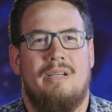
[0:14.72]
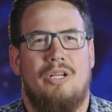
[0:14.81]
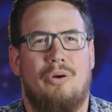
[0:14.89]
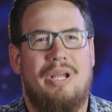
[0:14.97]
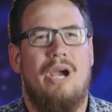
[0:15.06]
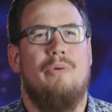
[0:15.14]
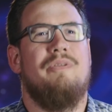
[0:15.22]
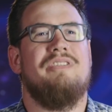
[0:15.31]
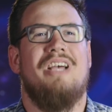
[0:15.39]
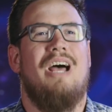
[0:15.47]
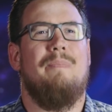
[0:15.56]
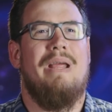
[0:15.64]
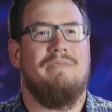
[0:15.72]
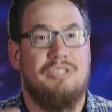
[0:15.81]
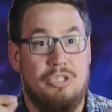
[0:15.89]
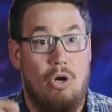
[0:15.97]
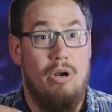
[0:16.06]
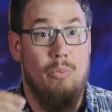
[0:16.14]
You know, Kel'Thuzad may have
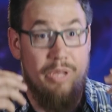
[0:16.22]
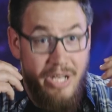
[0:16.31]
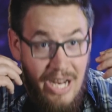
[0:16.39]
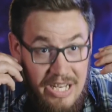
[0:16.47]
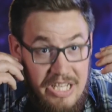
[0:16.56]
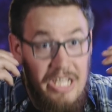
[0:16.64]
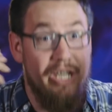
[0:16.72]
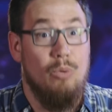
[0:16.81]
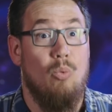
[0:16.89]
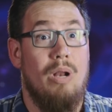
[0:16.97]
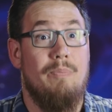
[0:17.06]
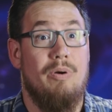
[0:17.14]
started with an idea in one